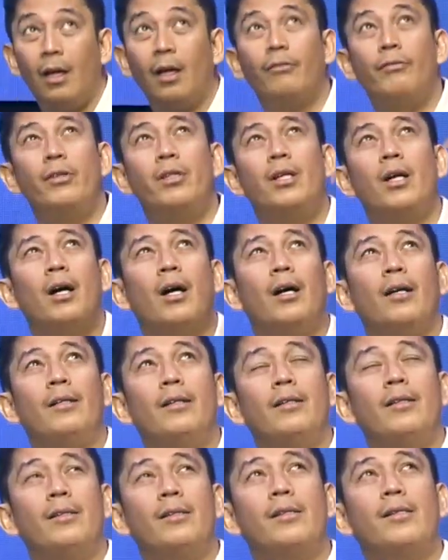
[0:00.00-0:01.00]
Loving
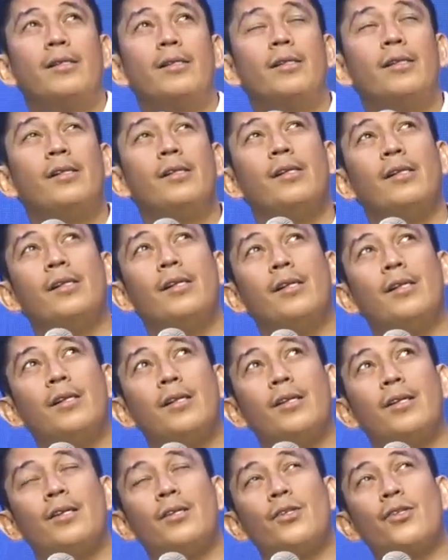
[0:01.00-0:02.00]
God,
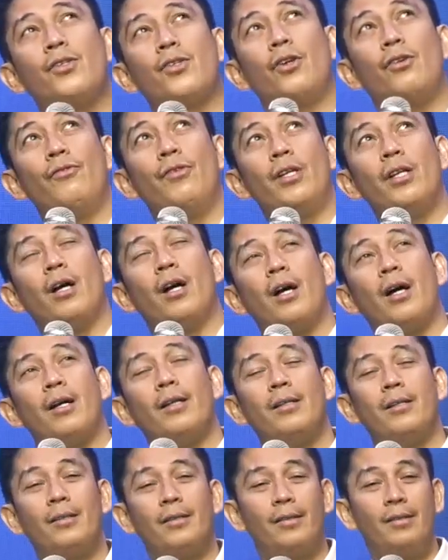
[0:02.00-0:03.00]
serving
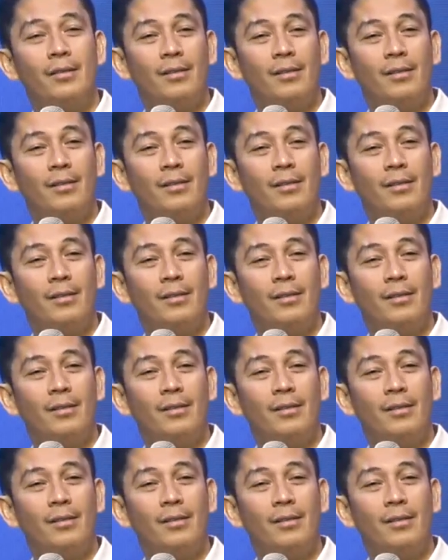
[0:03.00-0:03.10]
God,